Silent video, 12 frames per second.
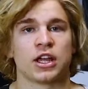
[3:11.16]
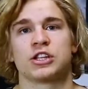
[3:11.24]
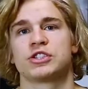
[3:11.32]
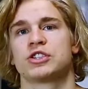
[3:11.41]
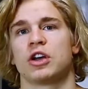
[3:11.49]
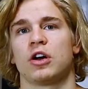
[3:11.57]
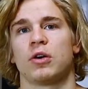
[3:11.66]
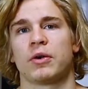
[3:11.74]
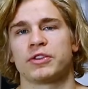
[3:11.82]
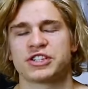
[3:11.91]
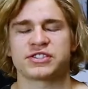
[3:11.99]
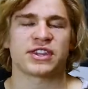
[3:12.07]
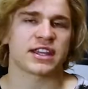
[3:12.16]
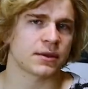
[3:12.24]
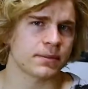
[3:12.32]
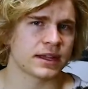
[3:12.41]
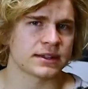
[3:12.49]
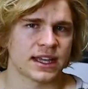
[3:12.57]
So just think
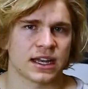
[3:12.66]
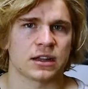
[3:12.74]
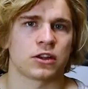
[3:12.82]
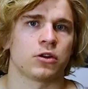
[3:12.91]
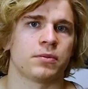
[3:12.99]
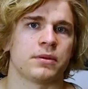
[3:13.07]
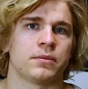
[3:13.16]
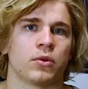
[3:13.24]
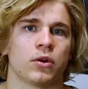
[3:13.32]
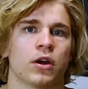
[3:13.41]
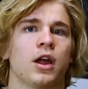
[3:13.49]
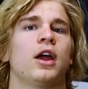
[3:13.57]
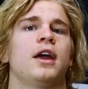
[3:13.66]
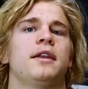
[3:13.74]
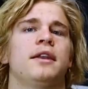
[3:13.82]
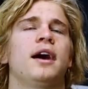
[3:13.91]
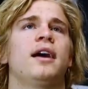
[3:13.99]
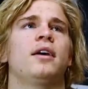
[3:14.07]
about that a little bit more.
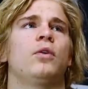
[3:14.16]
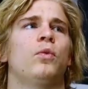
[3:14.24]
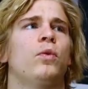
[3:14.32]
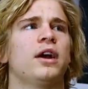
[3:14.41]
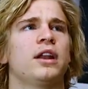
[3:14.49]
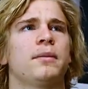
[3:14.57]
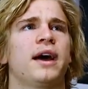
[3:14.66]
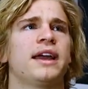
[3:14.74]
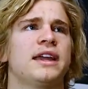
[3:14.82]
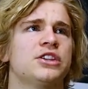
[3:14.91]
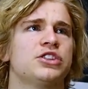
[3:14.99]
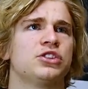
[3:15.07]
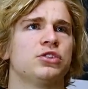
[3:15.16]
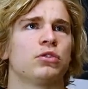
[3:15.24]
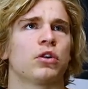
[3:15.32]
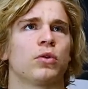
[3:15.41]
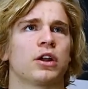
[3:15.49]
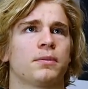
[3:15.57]
Not what am I into
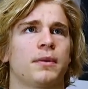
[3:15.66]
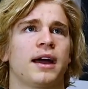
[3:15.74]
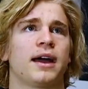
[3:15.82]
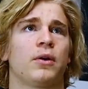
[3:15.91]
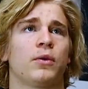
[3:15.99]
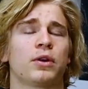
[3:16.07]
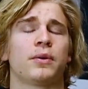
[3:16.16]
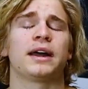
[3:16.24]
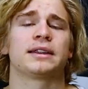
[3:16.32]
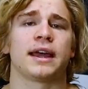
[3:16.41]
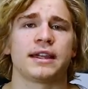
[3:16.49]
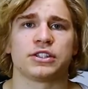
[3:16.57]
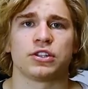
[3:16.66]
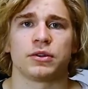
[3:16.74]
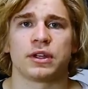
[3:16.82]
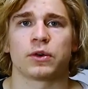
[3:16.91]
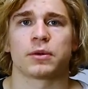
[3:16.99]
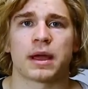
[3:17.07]
or what do I like
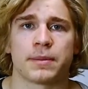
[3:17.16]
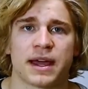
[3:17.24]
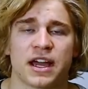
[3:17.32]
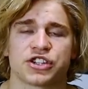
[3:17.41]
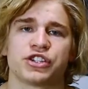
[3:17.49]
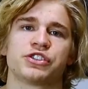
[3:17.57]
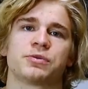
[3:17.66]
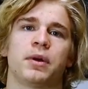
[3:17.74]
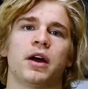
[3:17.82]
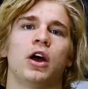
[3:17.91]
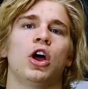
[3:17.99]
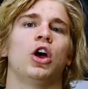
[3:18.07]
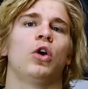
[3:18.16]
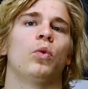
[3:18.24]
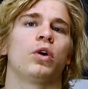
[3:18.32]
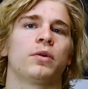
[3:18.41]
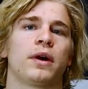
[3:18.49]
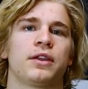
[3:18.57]
doing, what are my passions, but
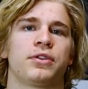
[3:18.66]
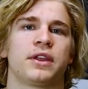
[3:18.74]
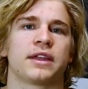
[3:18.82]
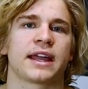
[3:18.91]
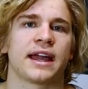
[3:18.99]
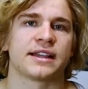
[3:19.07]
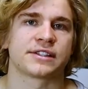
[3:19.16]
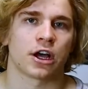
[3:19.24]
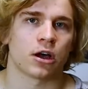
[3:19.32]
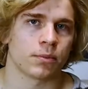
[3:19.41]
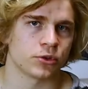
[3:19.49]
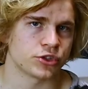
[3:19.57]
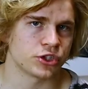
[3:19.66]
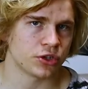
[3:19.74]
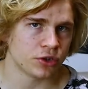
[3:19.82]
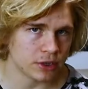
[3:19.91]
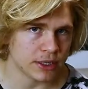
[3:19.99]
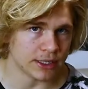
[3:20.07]
what do I think has
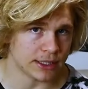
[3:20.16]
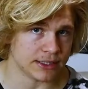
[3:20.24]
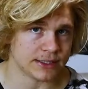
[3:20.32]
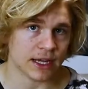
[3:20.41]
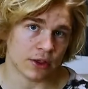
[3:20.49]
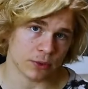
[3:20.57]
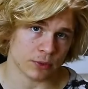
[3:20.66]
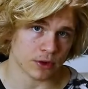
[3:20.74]
opportunity down the